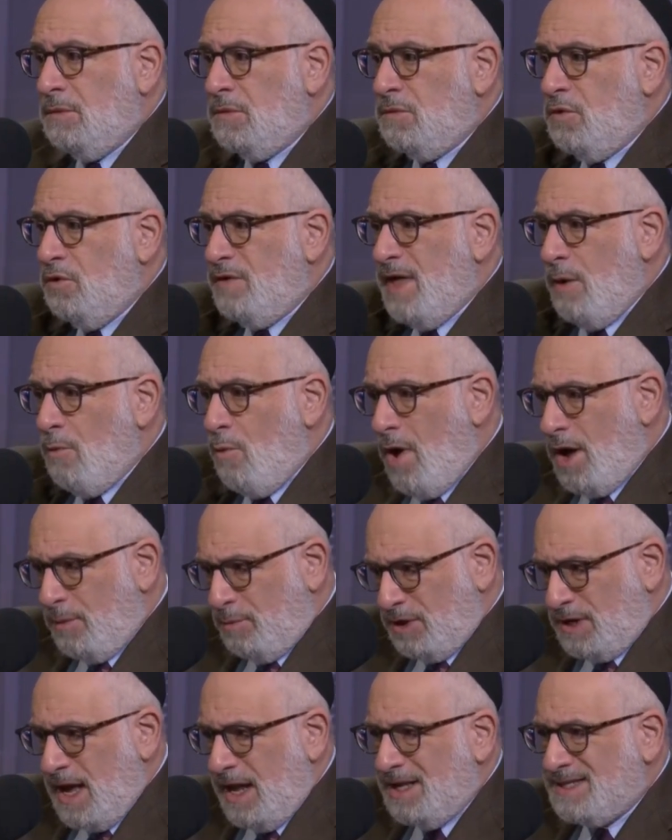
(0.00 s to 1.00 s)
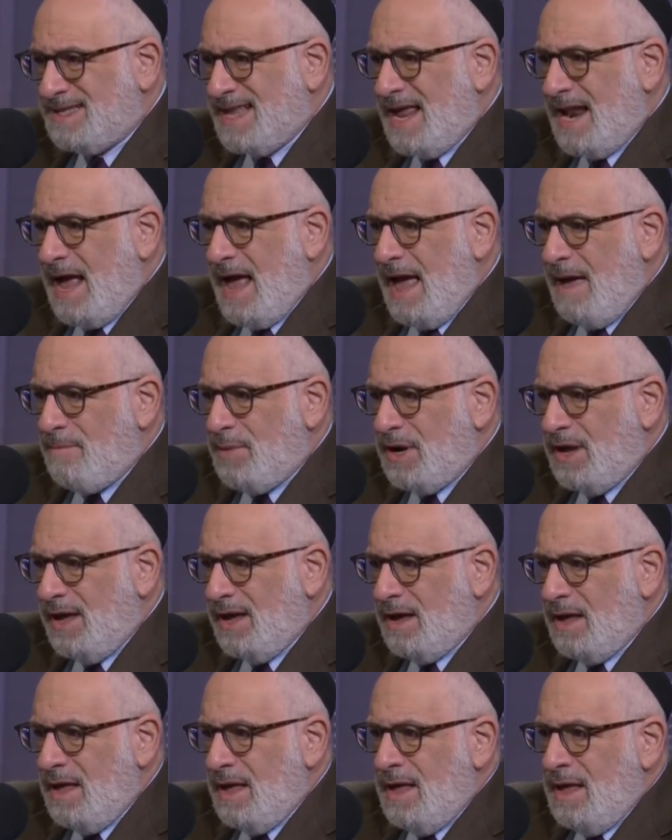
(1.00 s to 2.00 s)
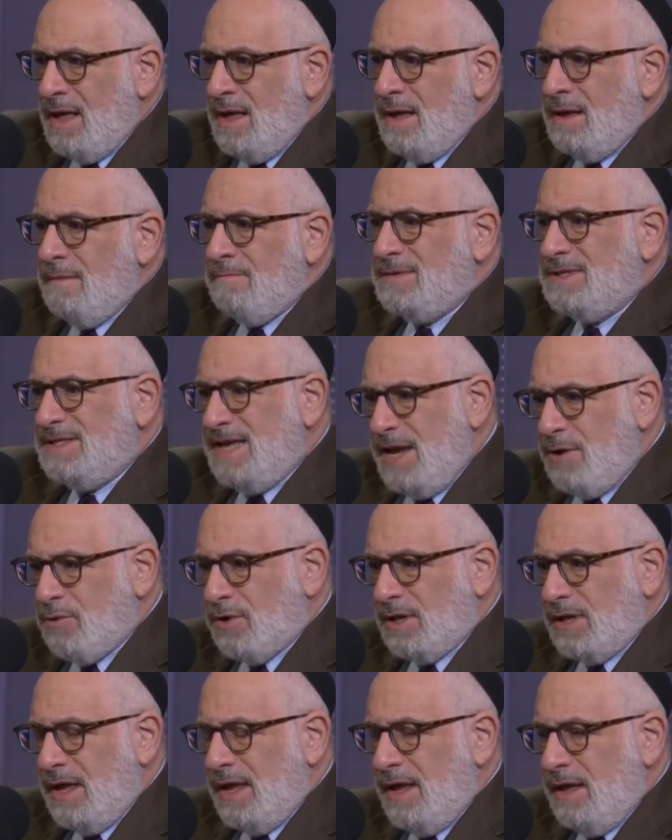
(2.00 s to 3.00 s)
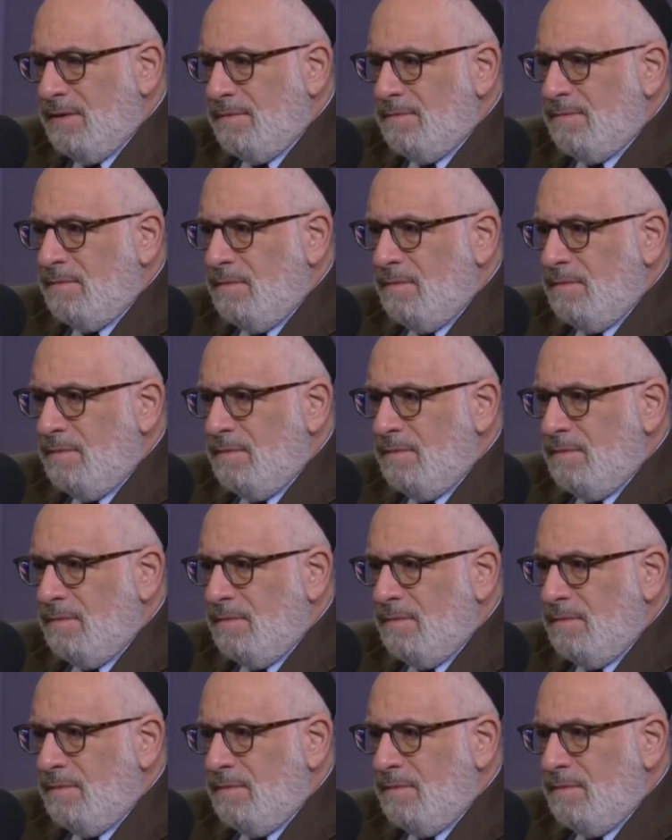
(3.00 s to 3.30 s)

do they want to pretend it's not happening, secretly,